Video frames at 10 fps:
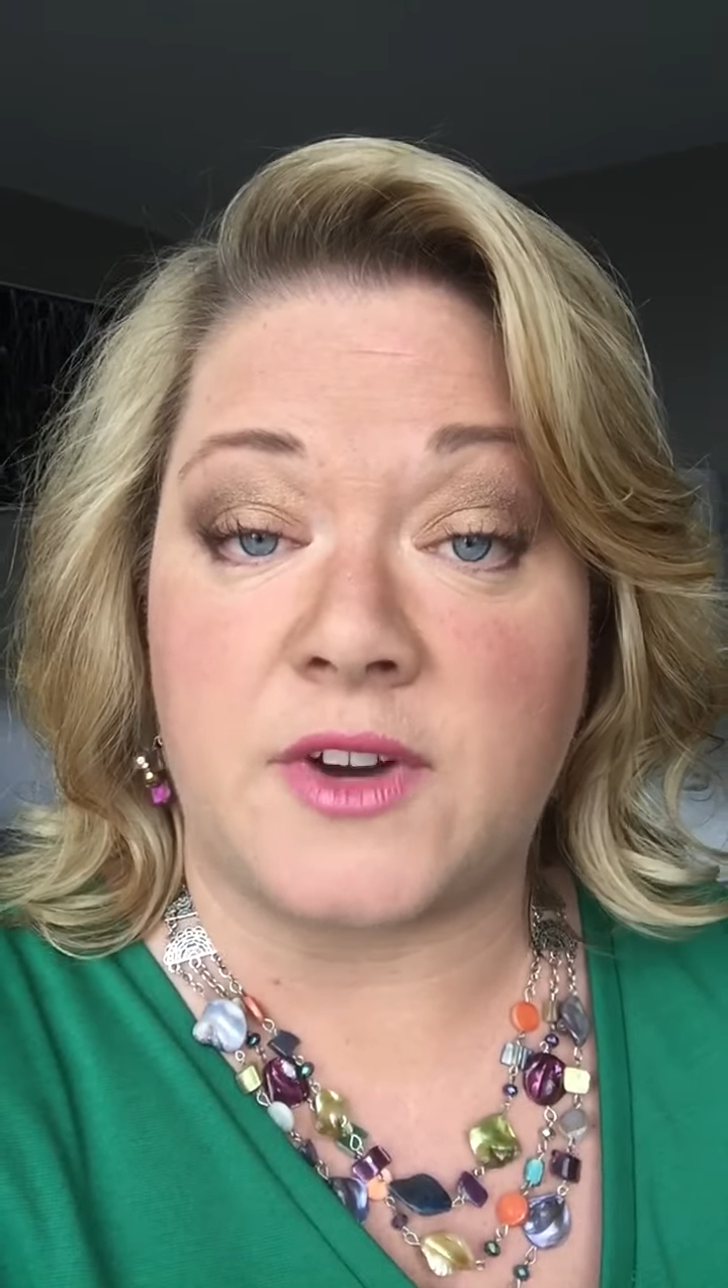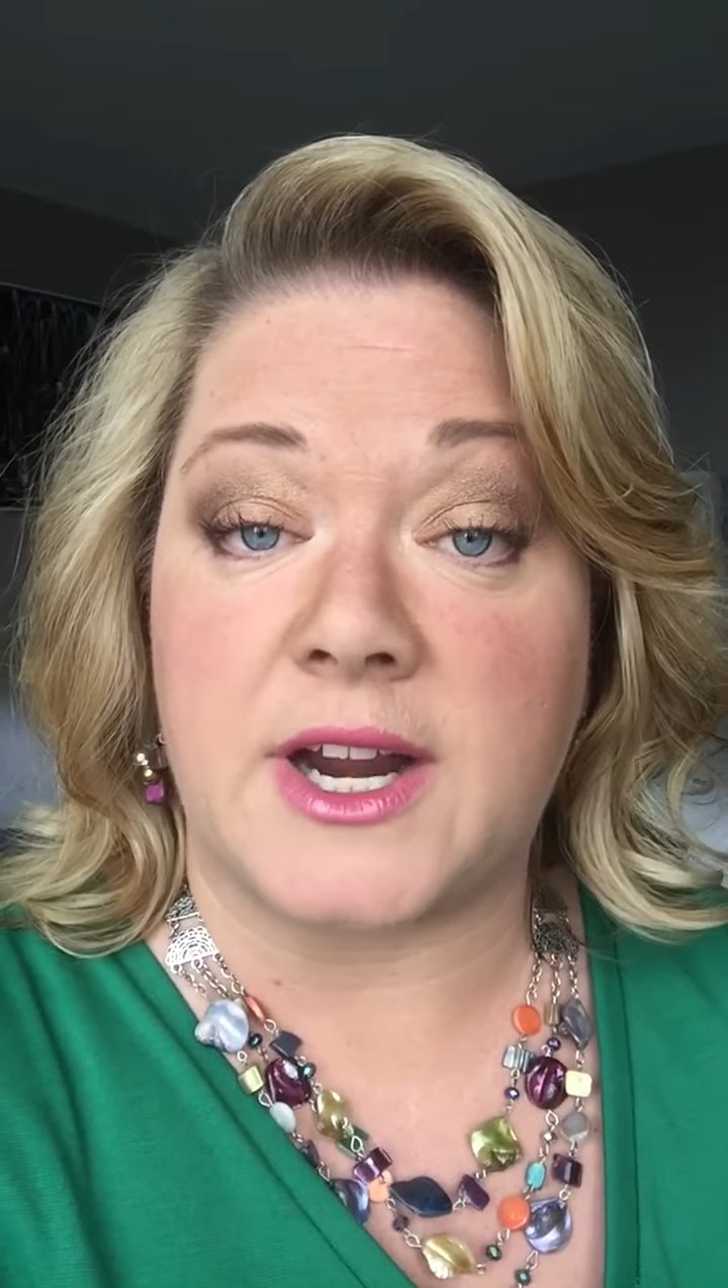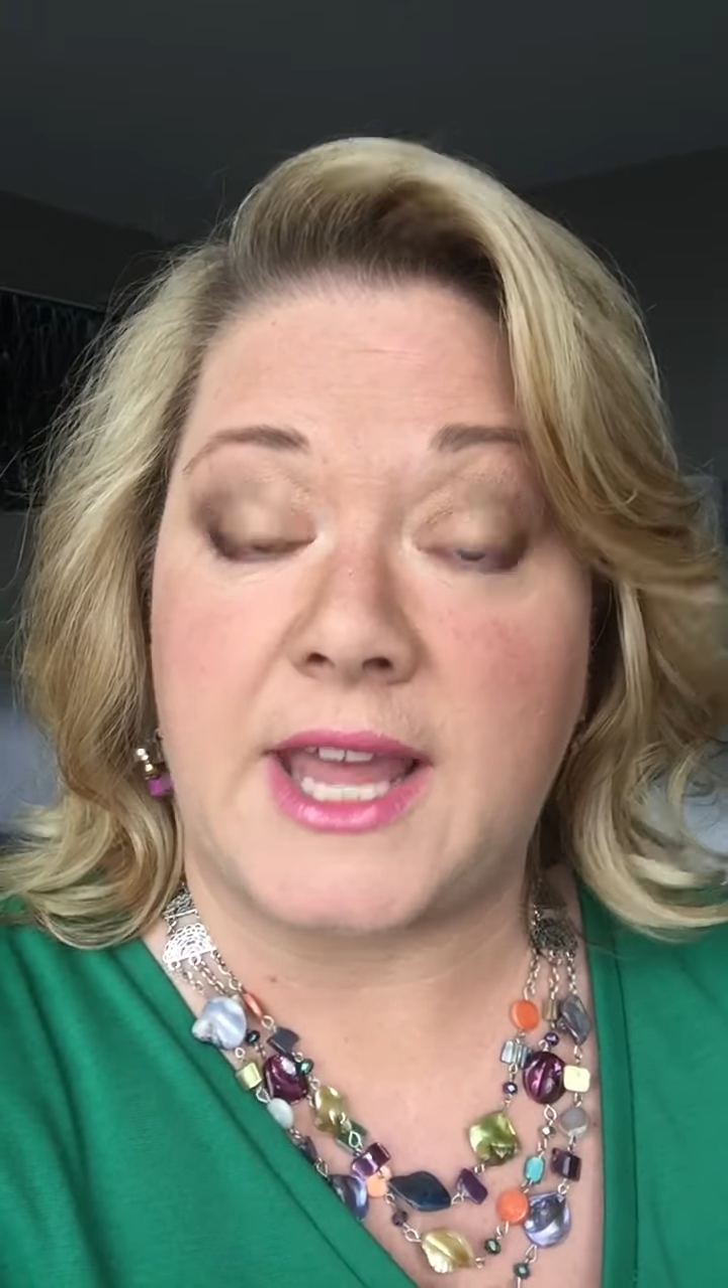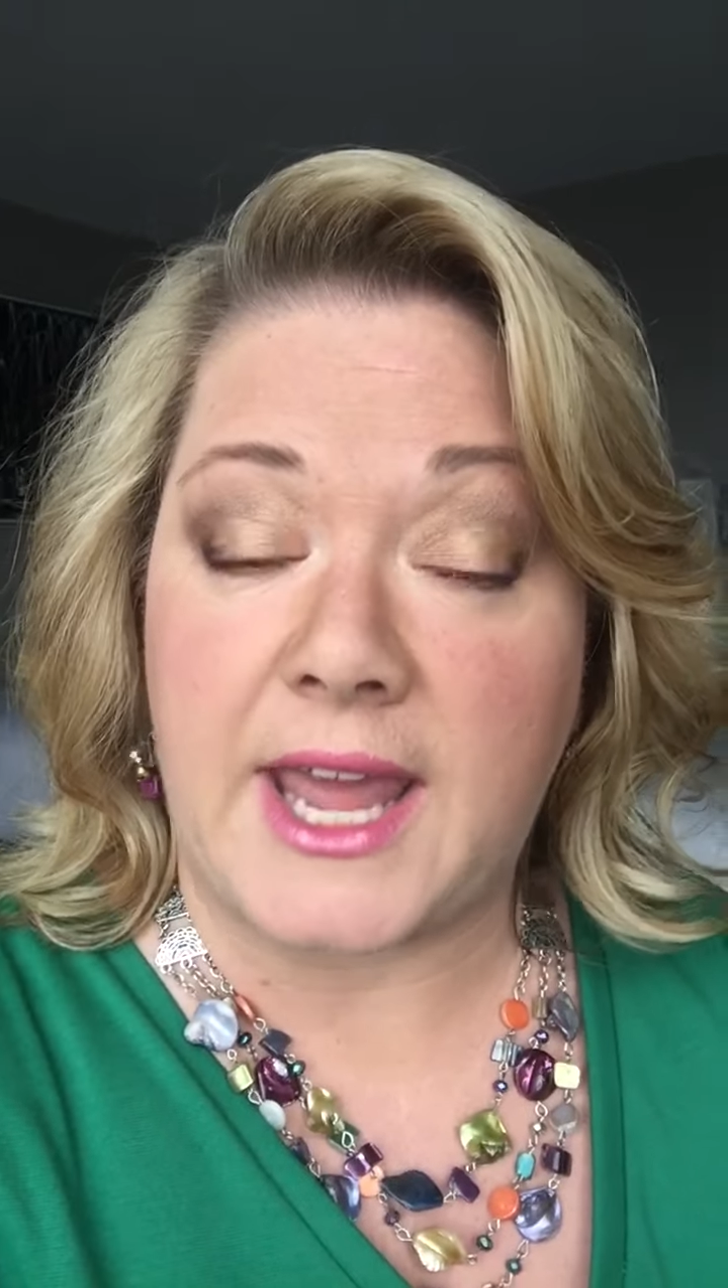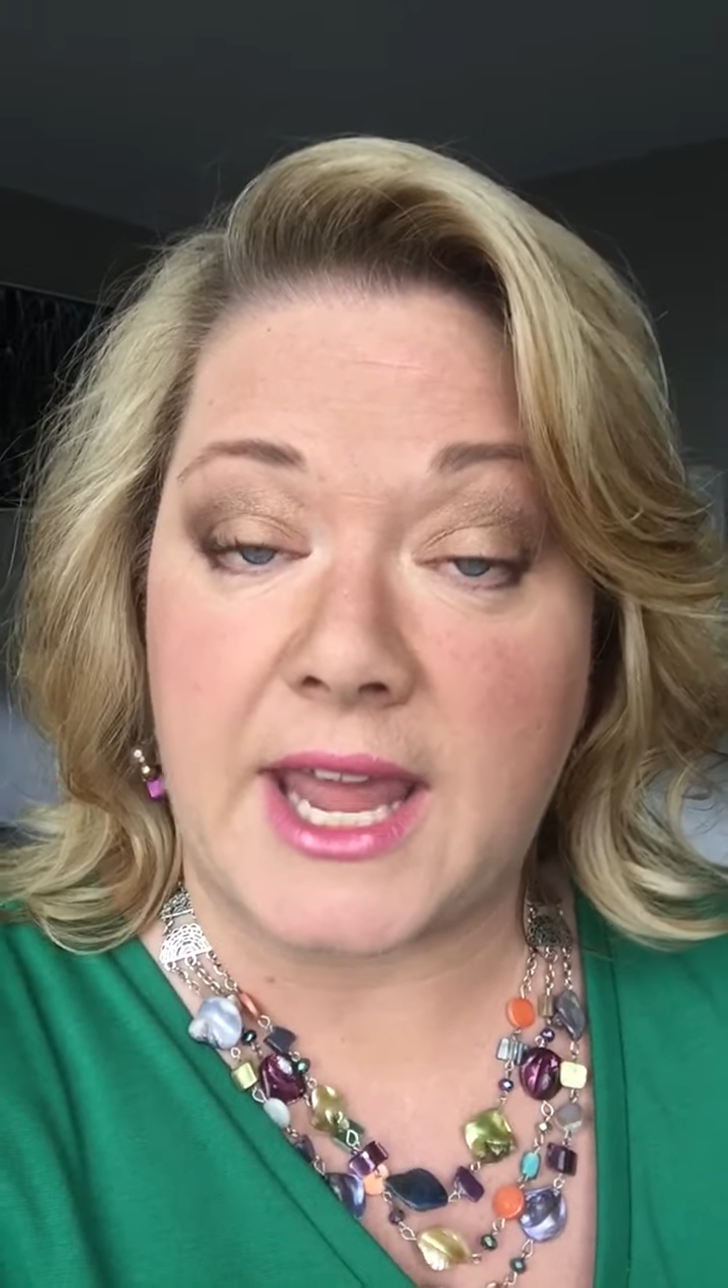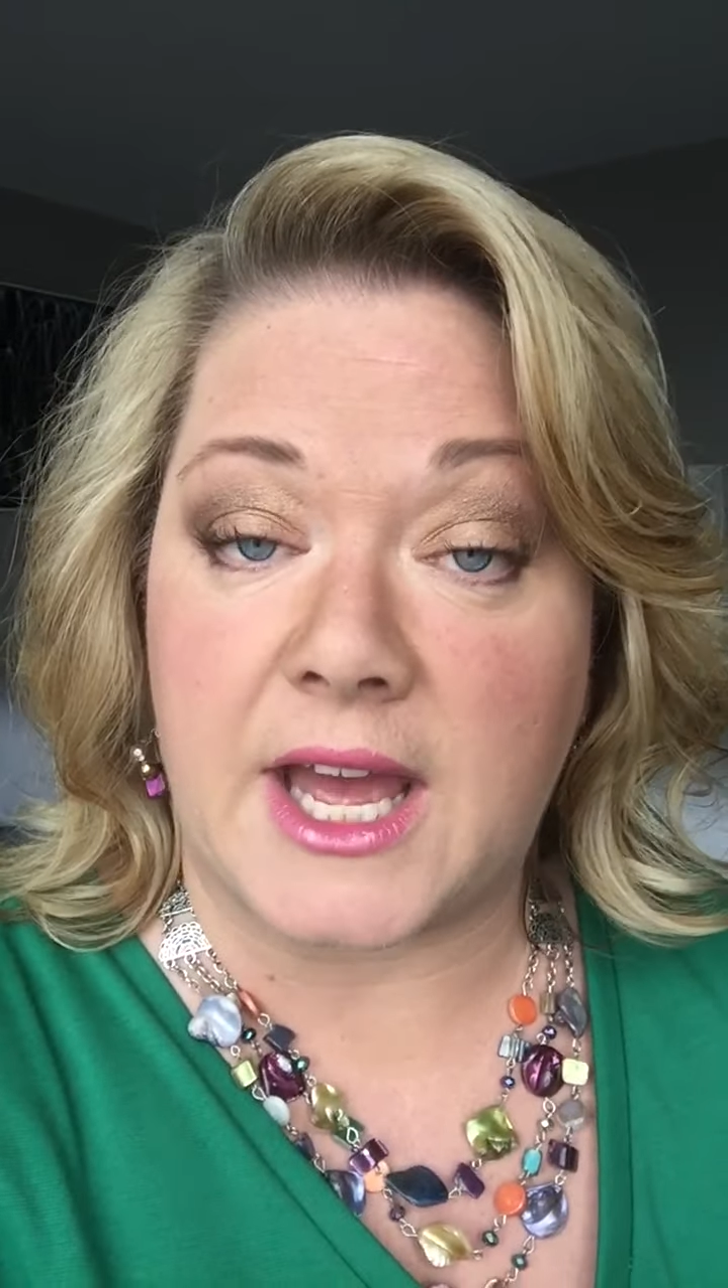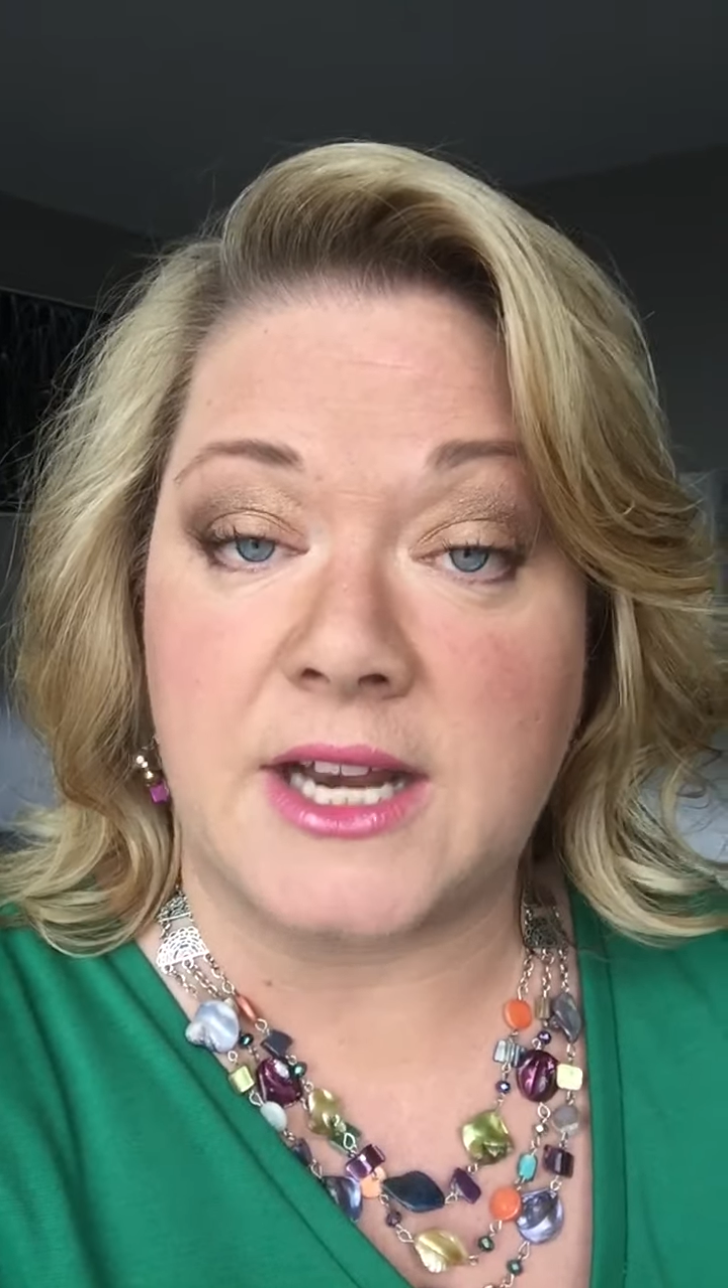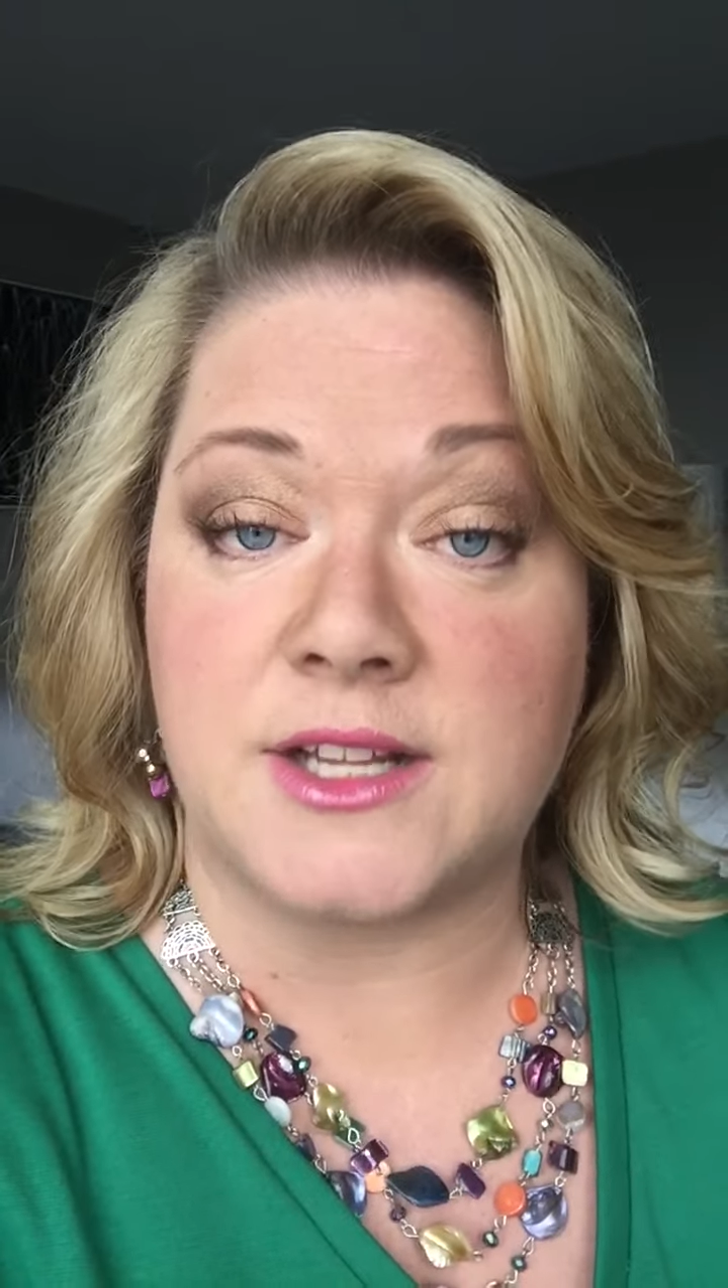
very canned,